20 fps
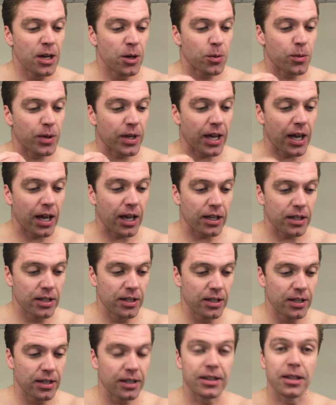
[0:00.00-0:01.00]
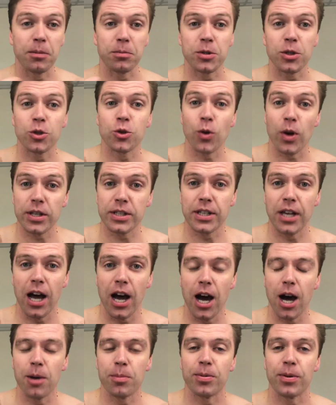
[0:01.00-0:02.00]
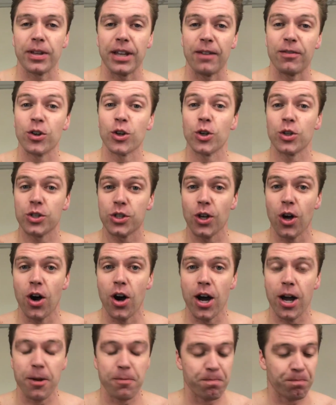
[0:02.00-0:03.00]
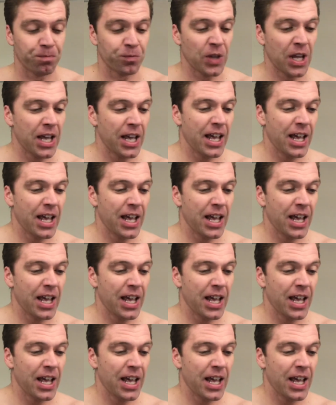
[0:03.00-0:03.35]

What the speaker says: we get them to dress up and have a good time,